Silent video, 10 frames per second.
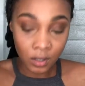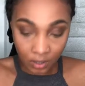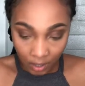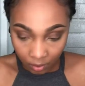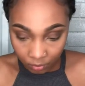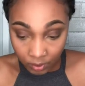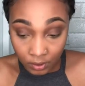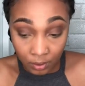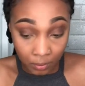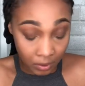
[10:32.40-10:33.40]
I don't want it
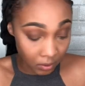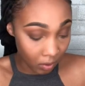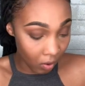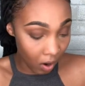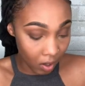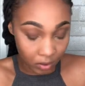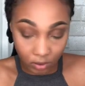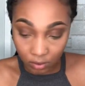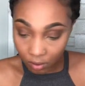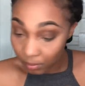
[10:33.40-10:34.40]
to be so harsh,
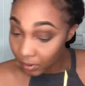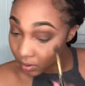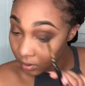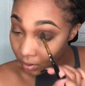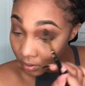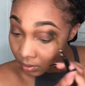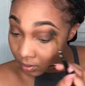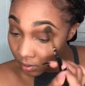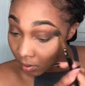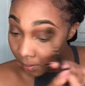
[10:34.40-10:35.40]
so I'm gonna just
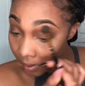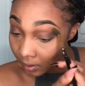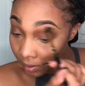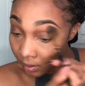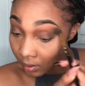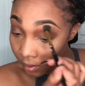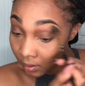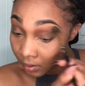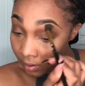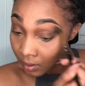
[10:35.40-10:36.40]
go back in
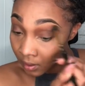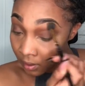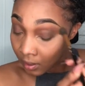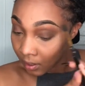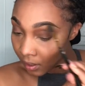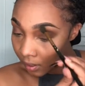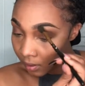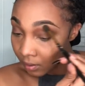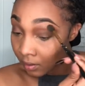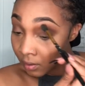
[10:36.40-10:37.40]
and
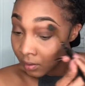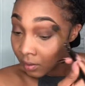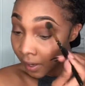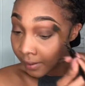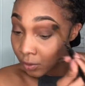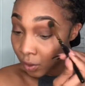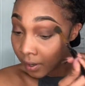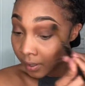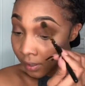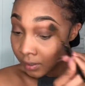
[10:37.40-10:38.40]
like try
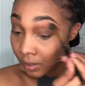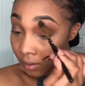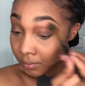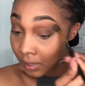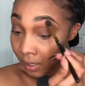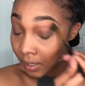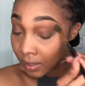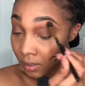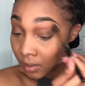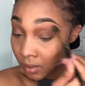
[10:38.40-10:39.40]
and clean up the
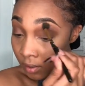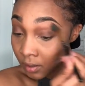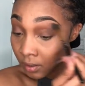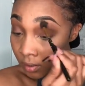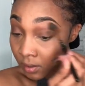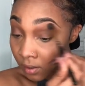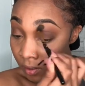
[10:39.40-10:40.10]
edges.